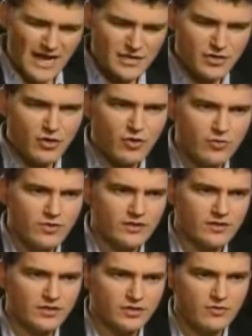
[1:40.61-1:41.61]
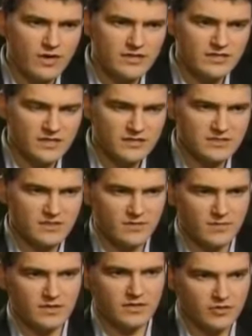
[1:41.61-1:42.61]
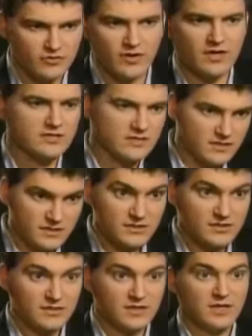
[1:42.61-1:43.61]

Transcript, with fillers: I know that the U.S. has committed atrocities.